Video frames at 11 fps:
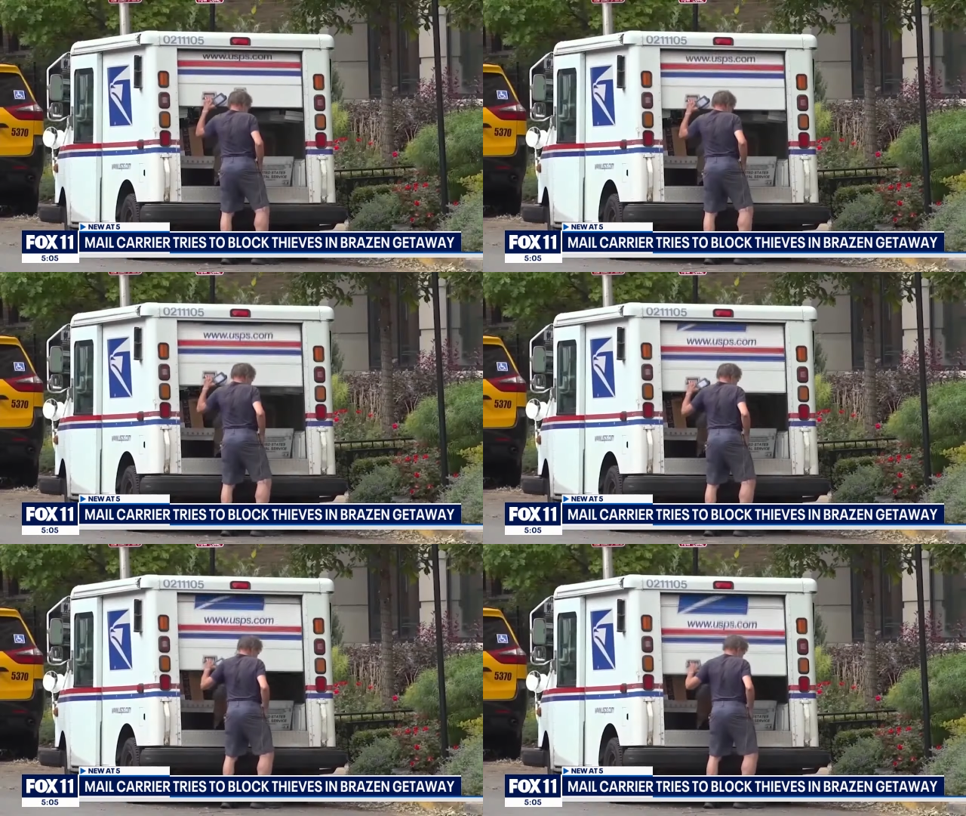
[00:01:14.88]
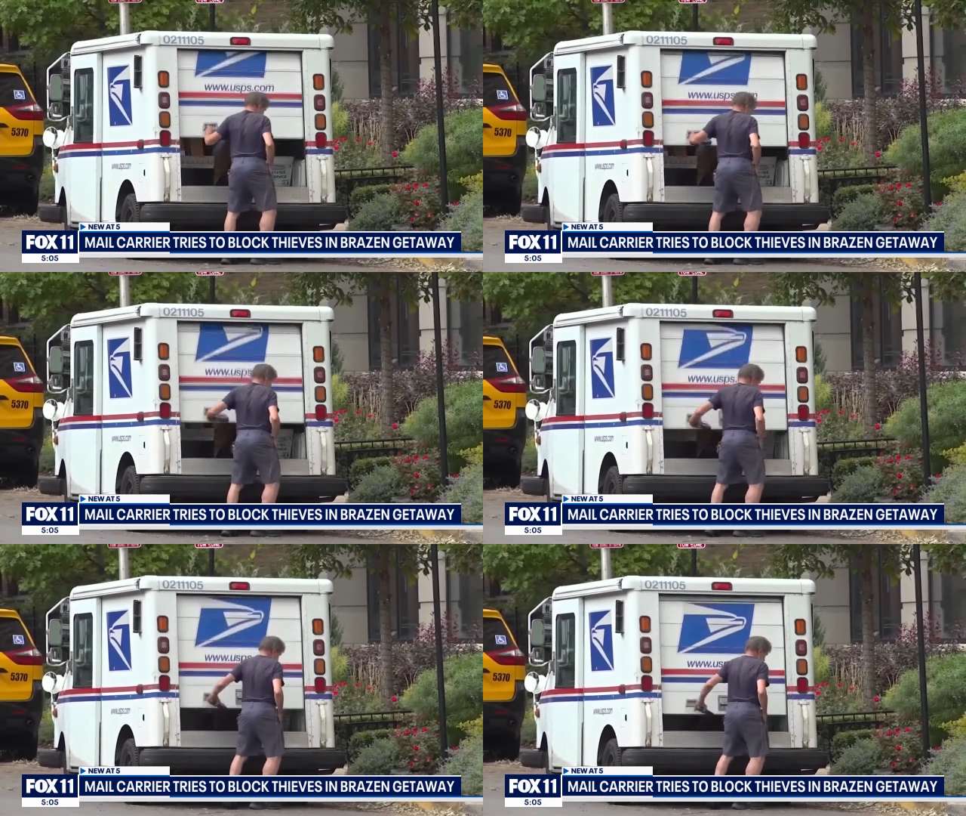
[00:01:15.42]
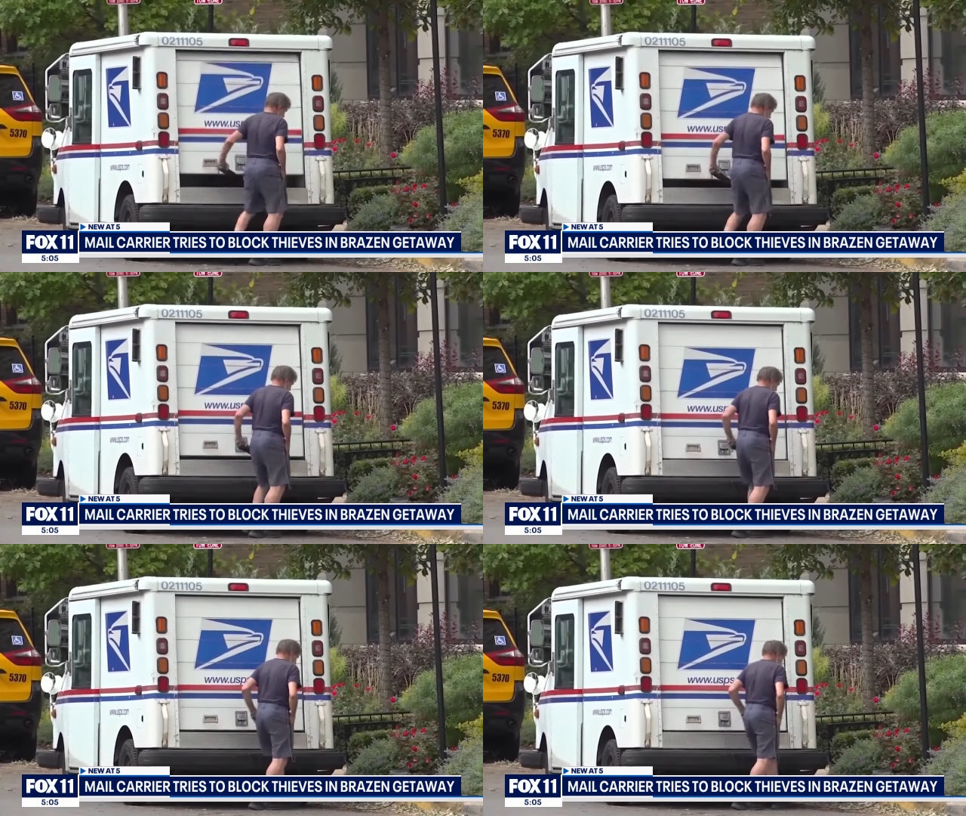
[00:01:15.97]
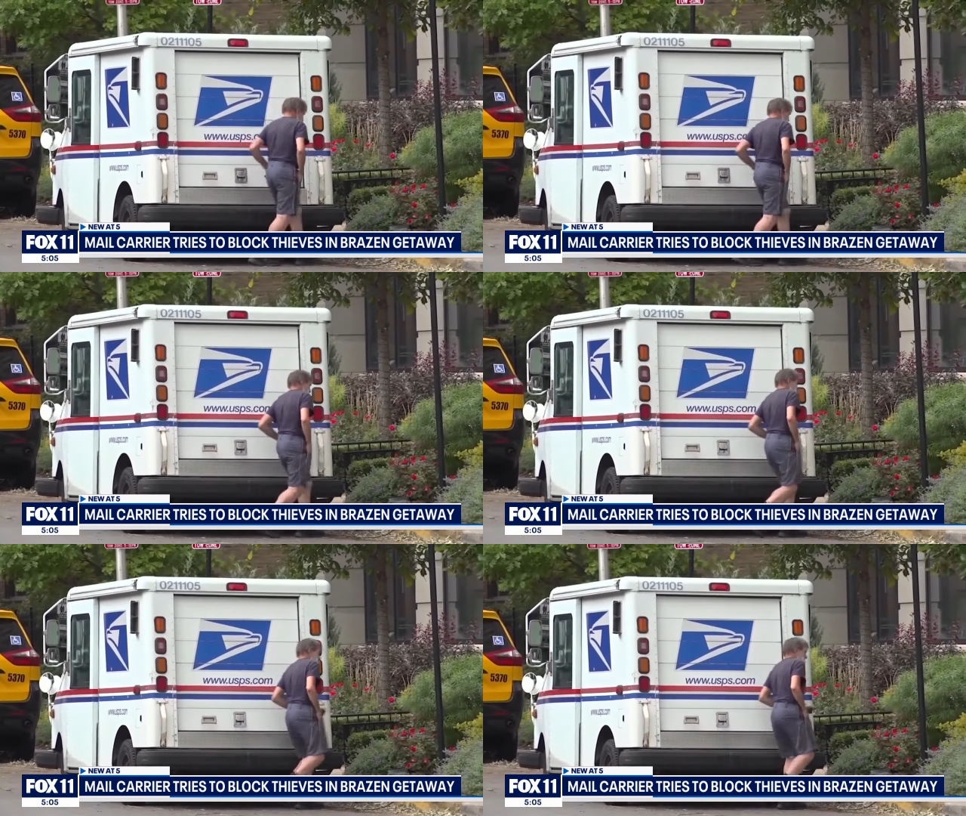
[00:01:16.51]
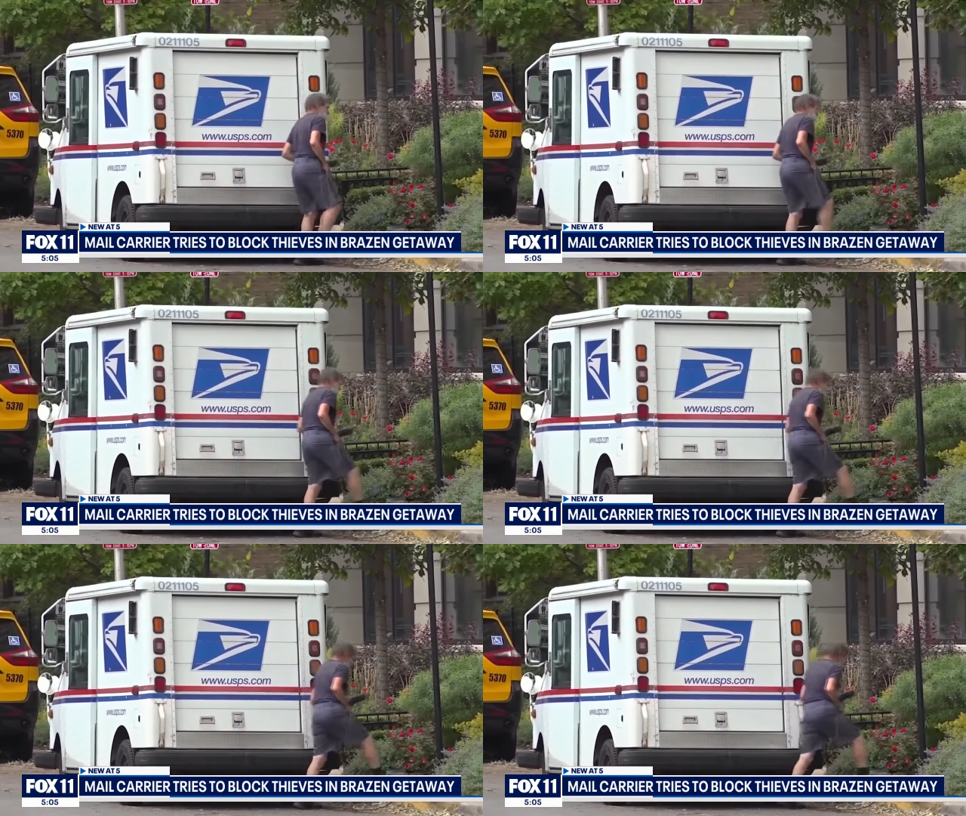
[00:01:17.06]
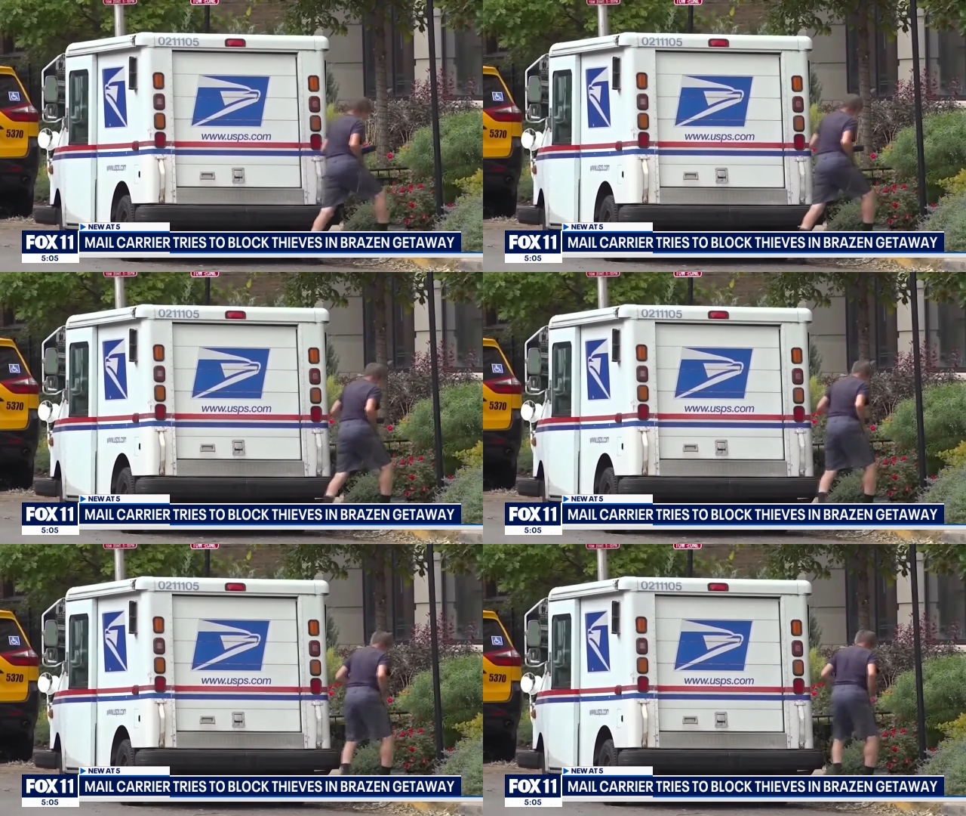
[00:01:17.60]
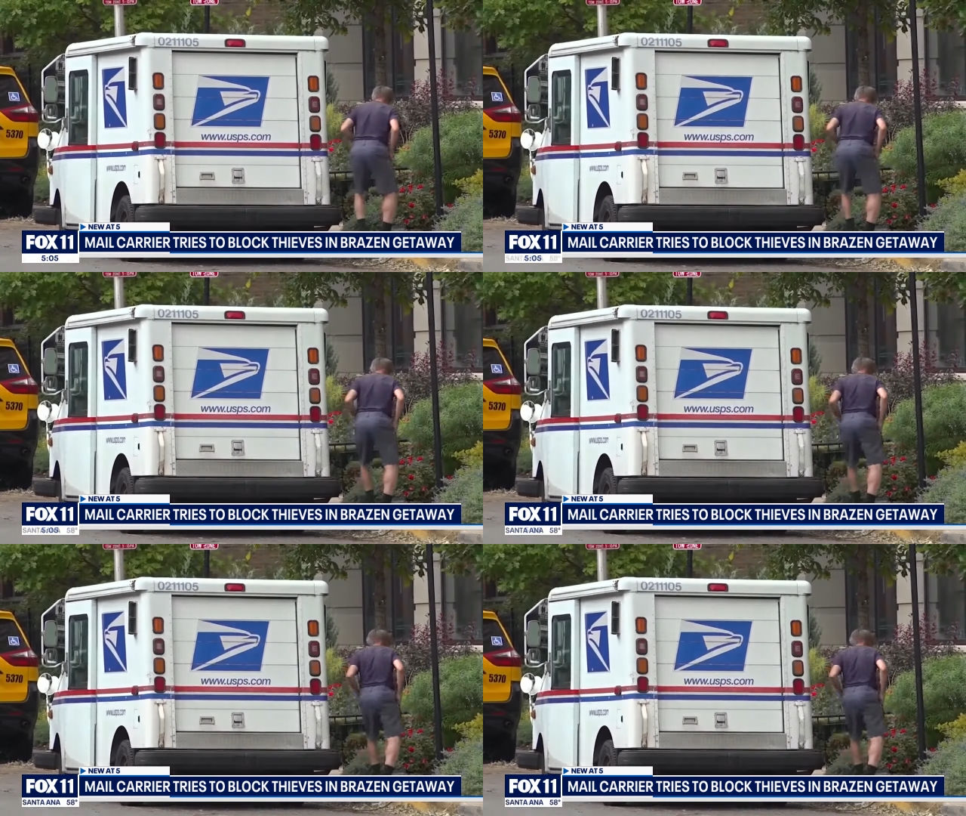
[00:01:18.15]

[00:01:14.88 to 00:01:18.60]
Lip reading: [unreadable: no face in view]